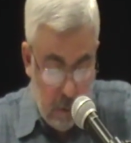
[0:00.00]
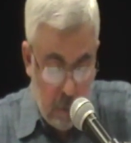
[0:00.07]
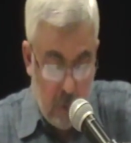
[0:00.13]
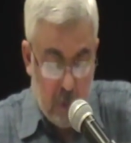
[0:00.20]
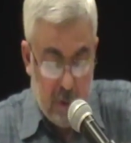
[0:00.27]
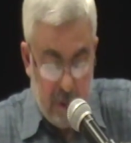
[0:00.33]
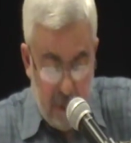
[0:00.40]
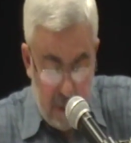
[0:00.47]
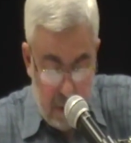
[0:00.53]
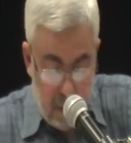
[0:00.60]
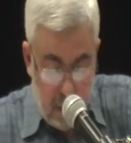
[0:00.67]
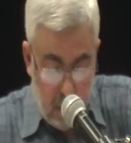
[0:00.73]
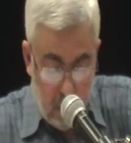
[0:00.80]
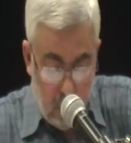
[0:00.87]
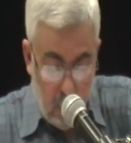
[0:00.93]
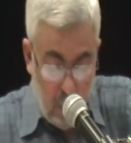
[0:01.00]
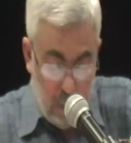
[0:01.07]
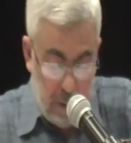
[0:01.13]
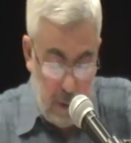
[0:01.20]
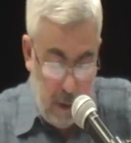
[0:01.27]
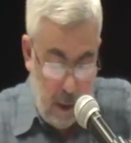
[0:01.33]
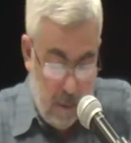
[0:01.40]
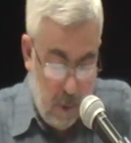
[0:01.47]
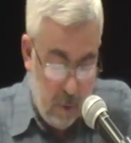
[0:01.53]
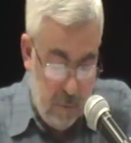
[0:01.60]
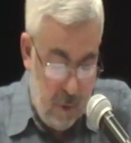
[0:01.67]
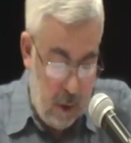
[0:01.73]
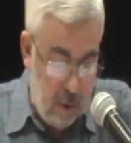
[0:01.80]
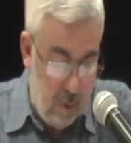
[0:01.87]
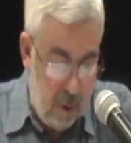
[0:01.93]
contesting all claims of
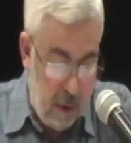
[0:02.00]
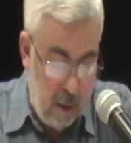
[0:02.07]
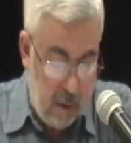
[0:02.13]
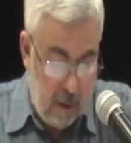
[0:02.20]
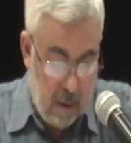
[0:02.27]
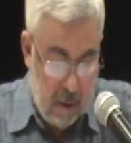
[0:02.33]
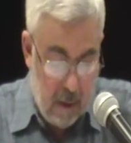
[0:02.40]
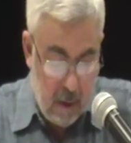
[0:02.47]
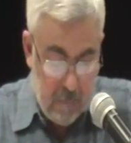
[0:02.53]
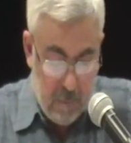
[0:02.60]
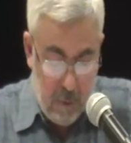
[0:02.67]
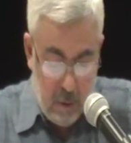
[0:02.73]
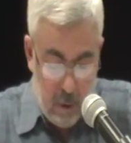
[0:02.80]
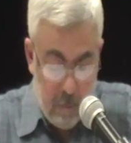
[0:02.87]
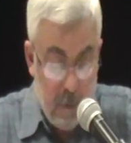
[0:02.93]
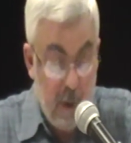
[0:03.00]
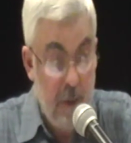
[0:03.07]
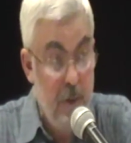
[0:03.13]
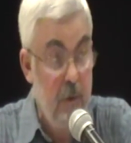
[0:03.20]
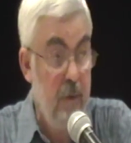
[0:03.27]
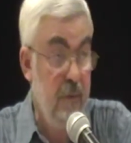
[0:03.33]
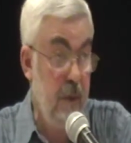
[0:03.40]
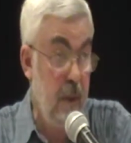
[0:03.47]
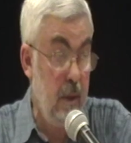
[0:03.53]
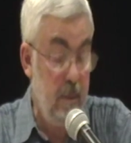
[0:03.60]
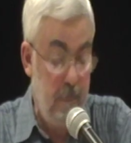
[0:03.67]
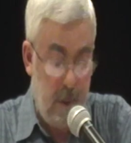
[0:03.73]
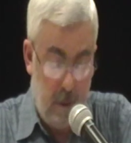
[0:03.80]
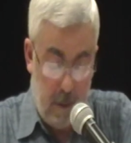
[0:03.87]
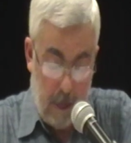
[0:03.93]
genocide and self-determination of Karabakh.